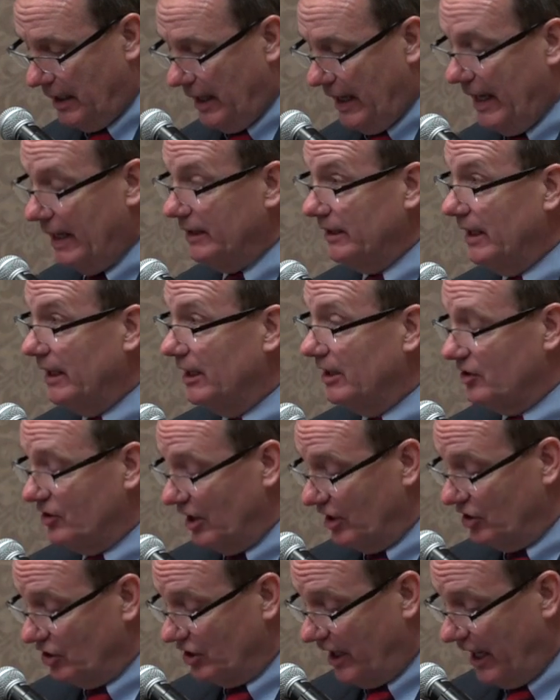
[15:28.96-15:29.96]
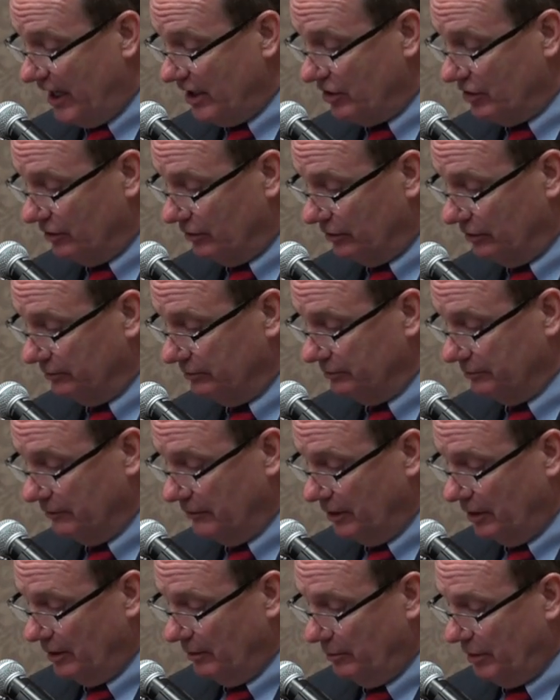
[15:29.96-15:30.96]
and yet it's educational
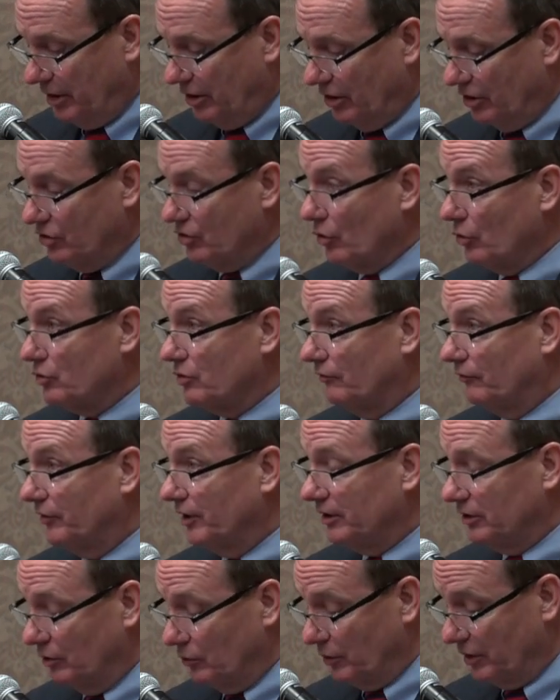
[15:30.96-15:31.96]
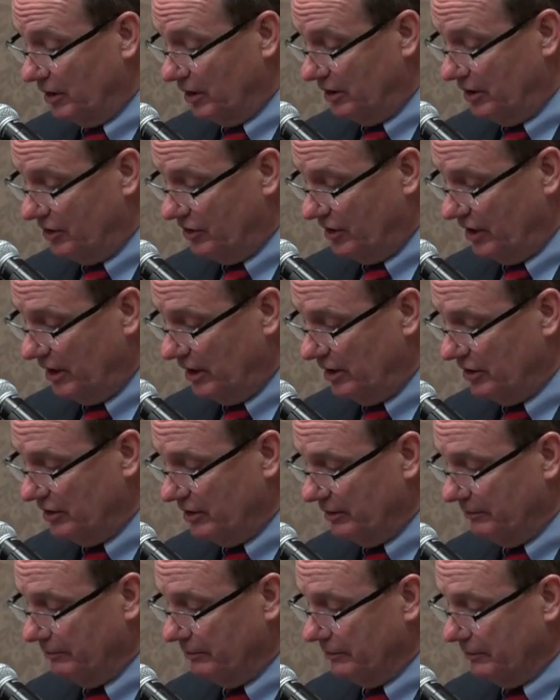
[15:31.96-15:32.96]
because those afflicted with the disease,
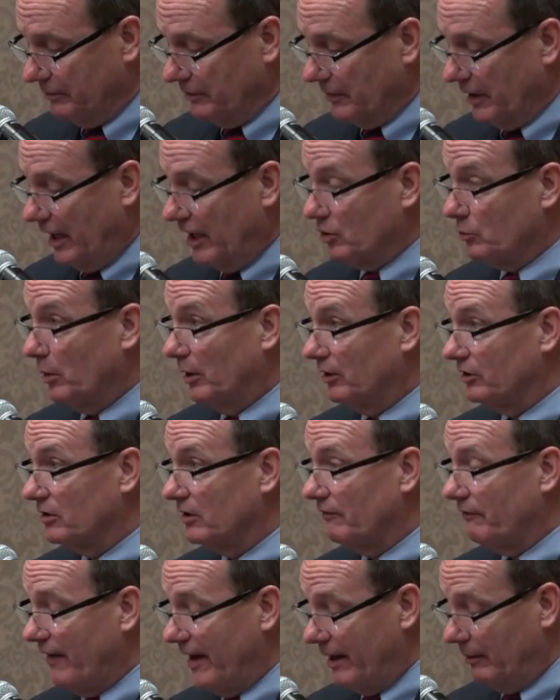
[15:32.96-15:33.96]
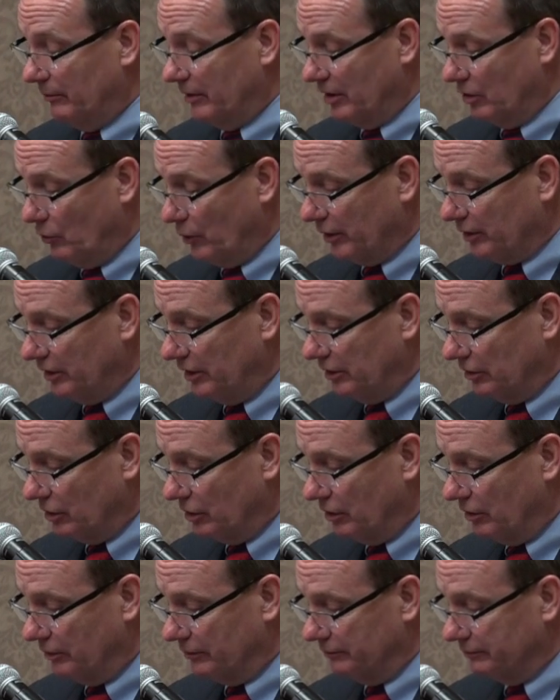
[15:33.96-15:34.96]
as well as the family, quickly
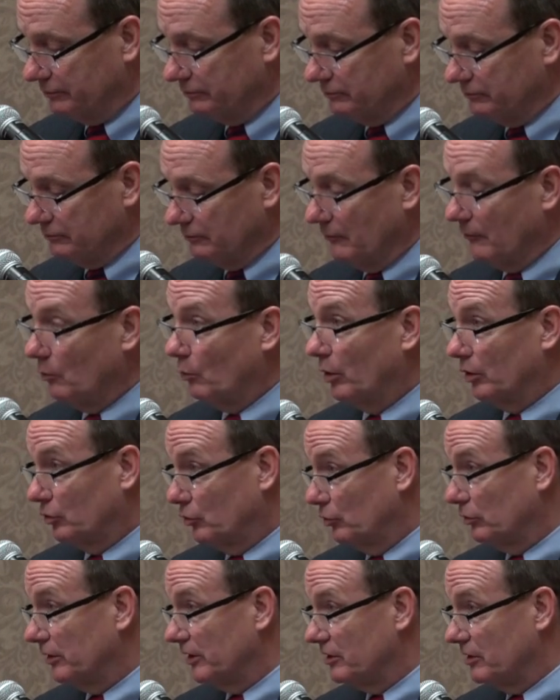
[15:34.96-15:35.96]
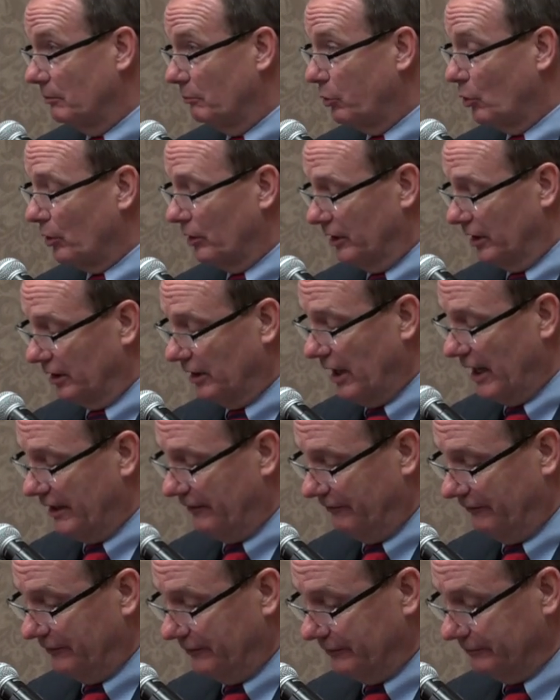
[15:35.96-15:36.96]
learn what truly is important in life.